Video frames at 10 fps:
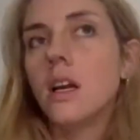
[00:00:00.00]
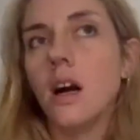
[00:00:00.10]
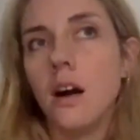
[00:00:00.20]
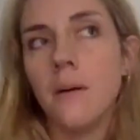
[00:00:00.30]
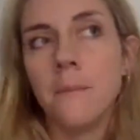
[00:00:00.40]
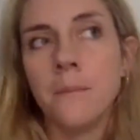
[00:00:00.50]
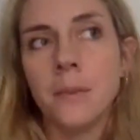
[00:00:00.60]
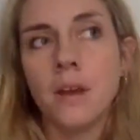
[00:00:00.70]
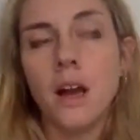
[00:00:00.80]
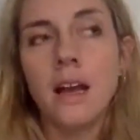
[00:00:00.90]

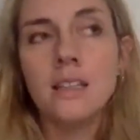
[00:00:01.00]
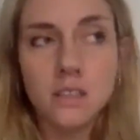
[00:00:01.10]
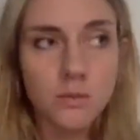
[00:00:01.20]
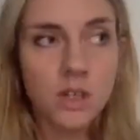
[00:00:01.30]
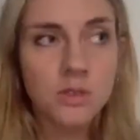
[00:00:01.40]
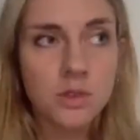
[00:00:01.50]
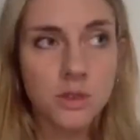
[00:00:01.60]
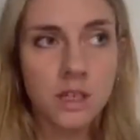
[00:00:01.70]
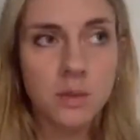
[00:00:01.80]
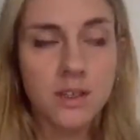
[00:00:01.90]
um, and someone who's
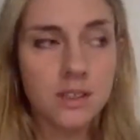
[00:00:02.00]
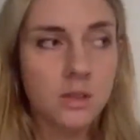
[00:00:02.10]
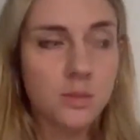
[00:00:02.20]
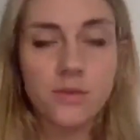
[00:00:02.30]
doing it because they're a